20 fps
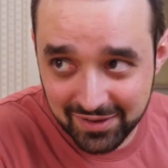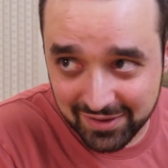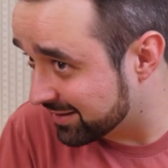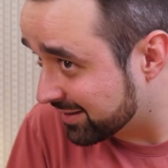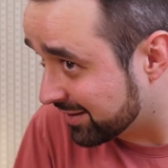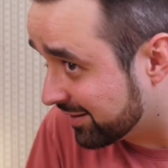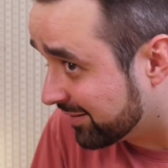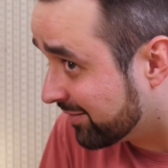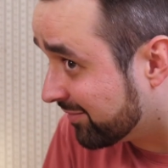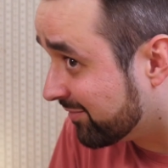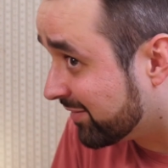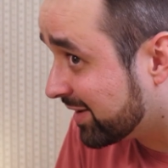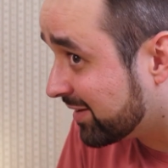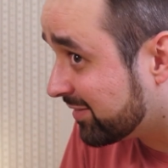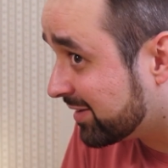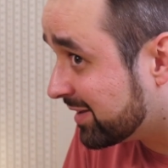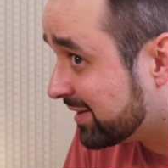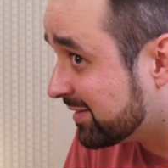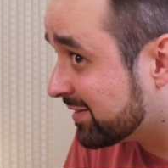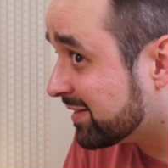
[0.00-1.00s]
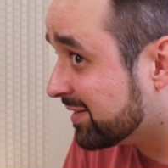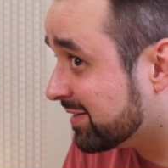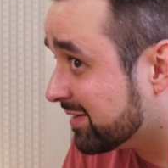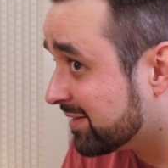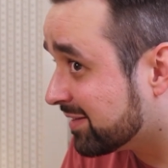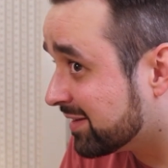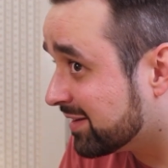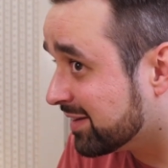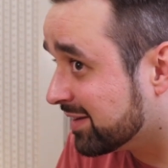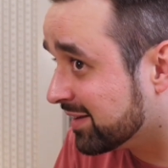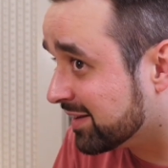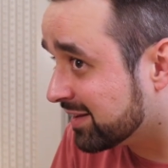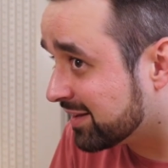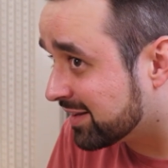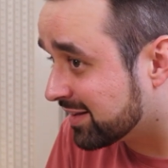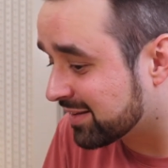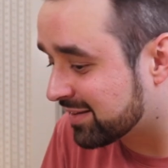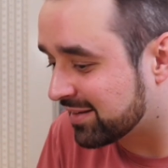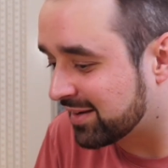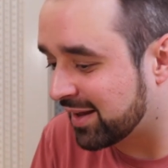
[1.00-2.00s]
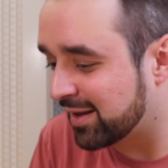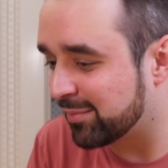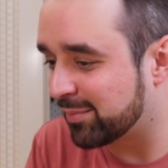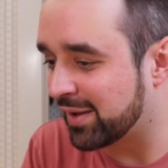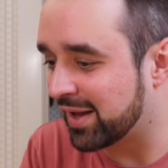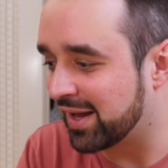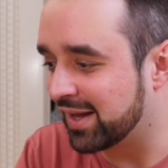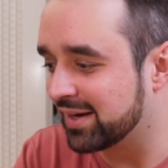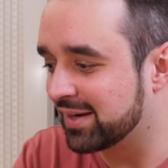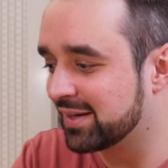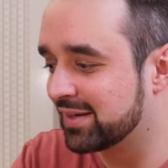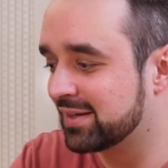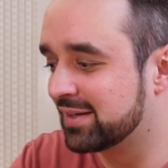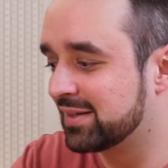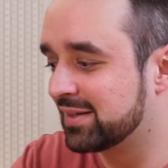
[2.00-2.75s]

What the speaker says: So maybe you can see, it's not bad.